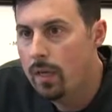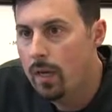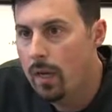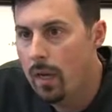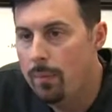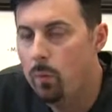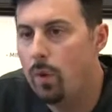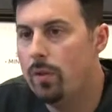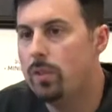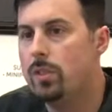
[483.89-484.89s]
I mean,
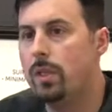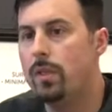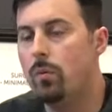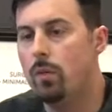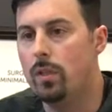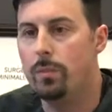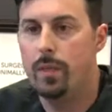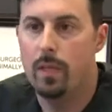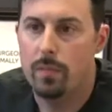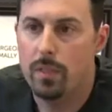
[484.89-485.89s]
where this technique really
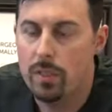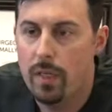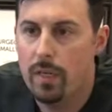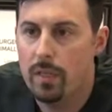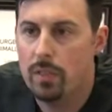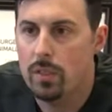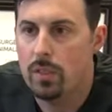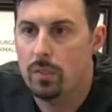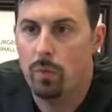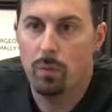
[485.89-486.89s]
becomes exciting
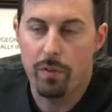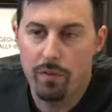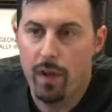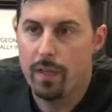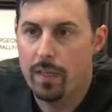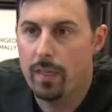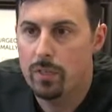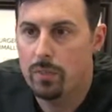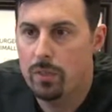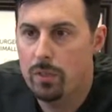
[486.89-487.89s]
is when we find a
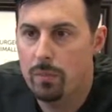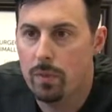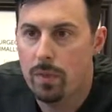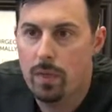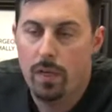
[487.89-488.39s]
cancerous tumor